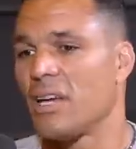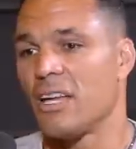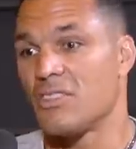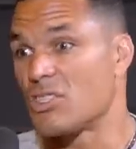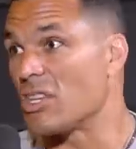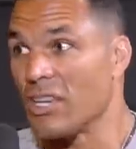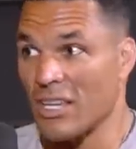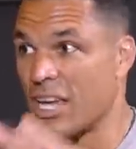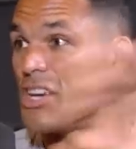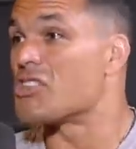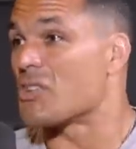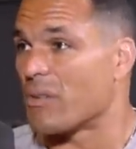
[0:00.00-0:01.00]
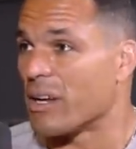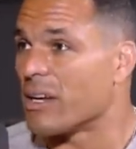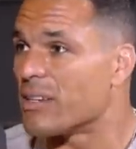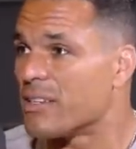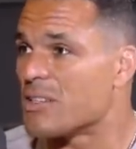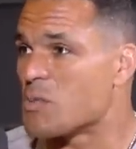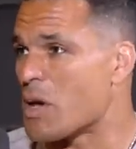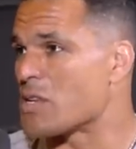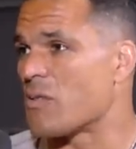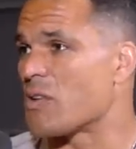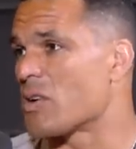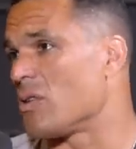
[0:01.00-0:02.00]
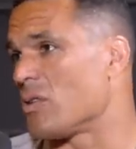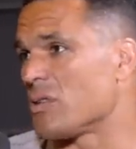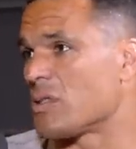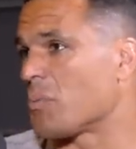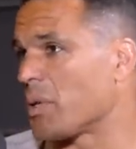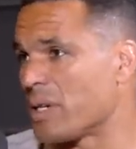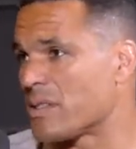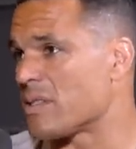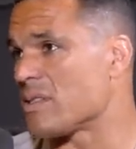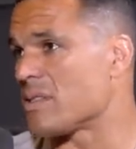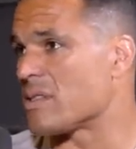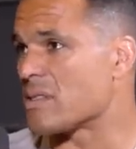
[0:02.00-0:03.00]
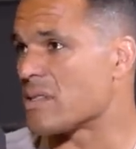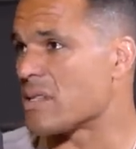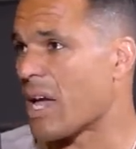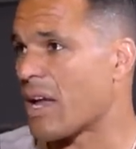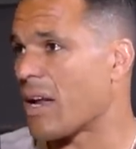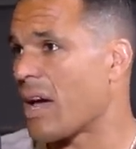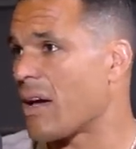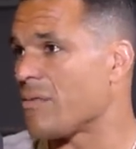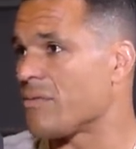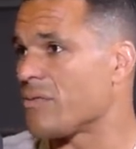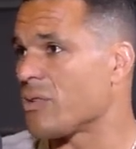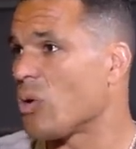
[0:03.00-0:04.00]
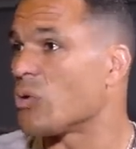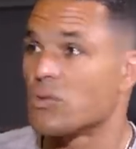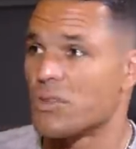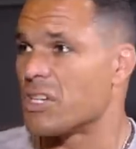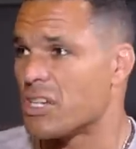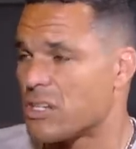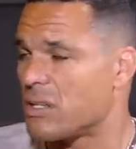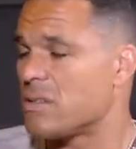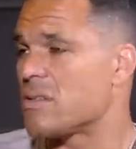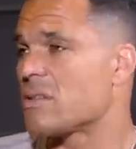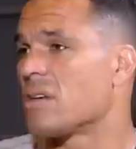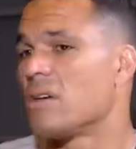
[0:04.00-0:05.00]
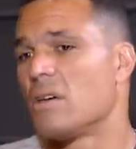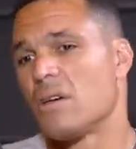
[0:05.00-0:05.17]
and seeing history, especially if you're going to places that have old traditions,